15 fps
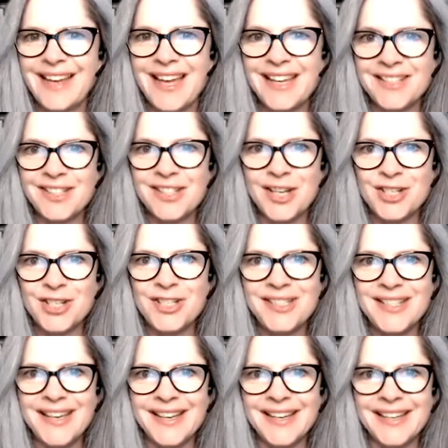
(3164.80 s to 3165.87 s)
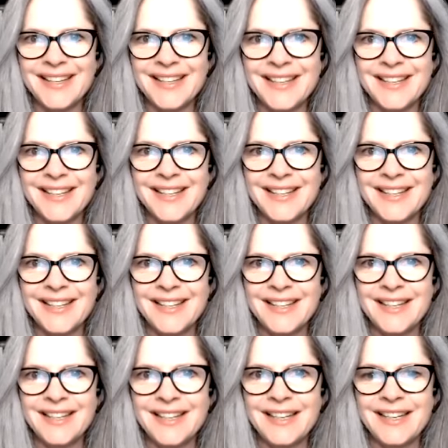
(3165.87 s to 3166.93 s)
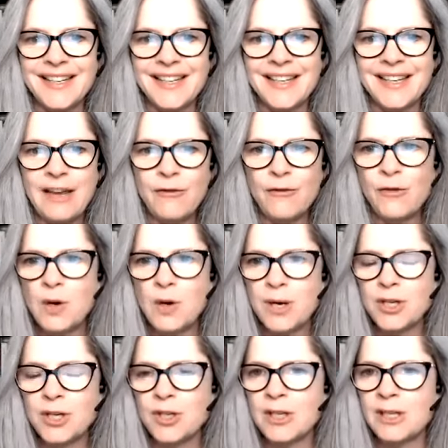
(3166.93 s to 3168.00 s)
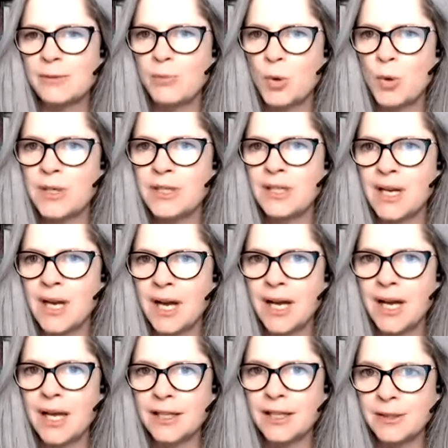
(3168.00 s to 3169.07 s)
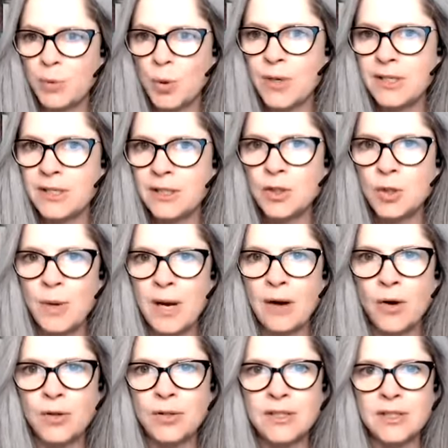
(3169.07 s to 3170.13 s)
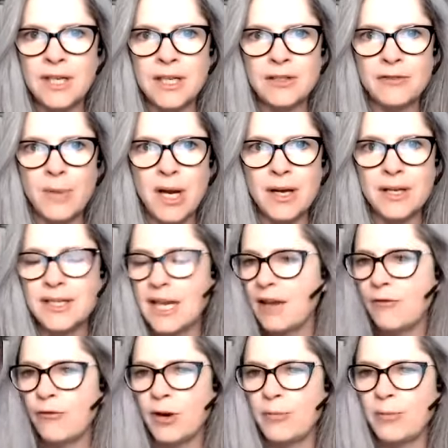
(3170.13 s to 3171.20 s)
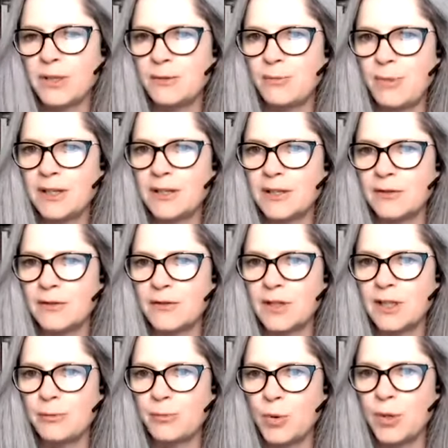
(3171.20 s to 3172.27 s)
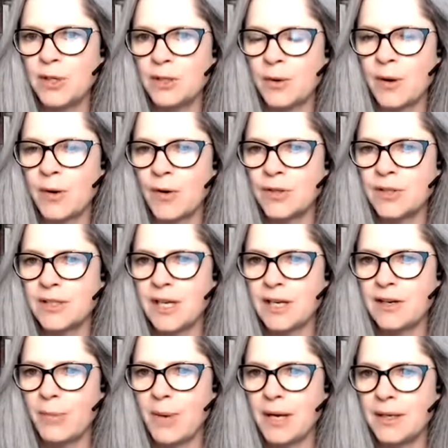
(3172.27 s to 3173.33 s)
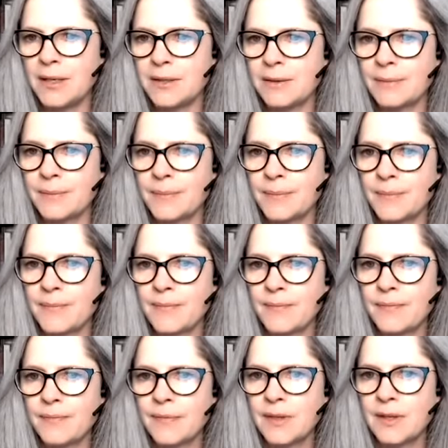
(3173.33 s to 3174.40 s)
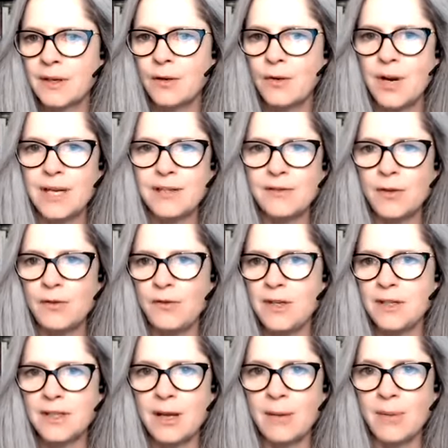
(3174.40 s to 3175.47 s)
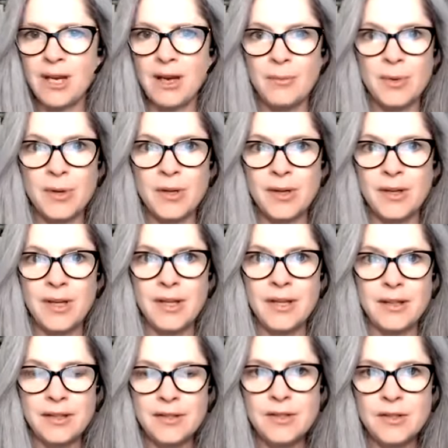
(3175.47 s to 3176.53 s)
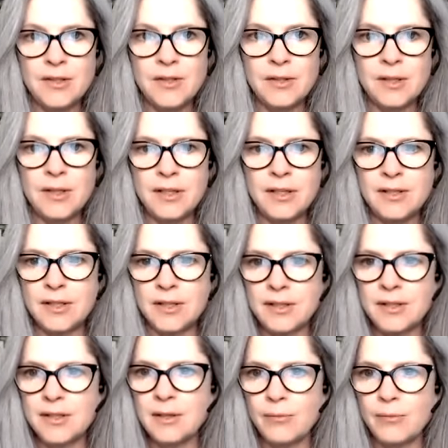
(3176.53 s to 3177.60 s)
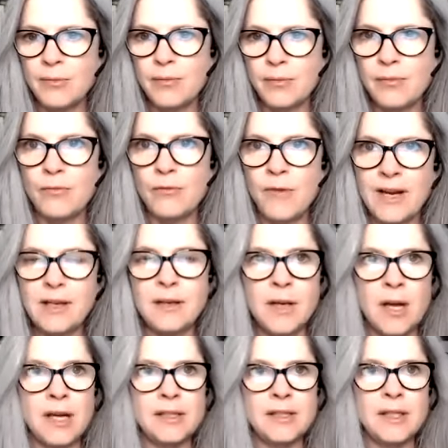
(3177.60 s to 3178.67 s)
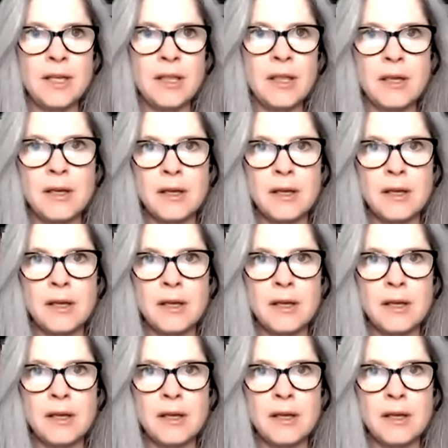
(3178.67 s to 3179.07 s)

as such, is there? Every question is pointing to our own state of mind. Every perspective is pointing to our own state of mind. Great. If the fear is coming up, this is the recognizing